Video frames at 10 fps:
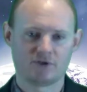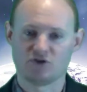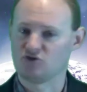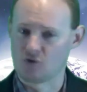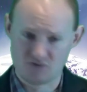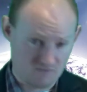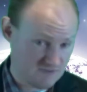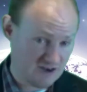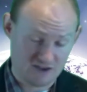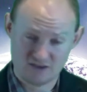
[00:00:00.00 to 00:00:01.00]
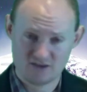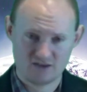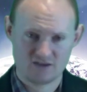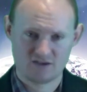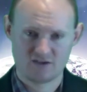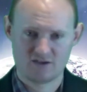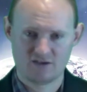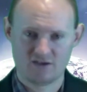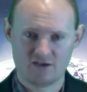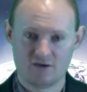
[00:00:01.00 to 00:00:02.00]
Joseph didn't,
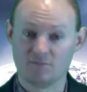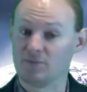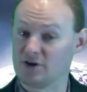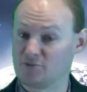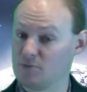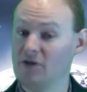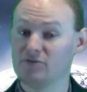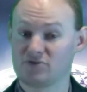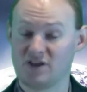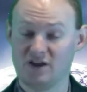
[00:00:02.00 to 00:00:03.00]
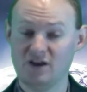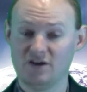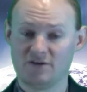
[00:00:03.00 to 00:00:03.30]
but his brothers did.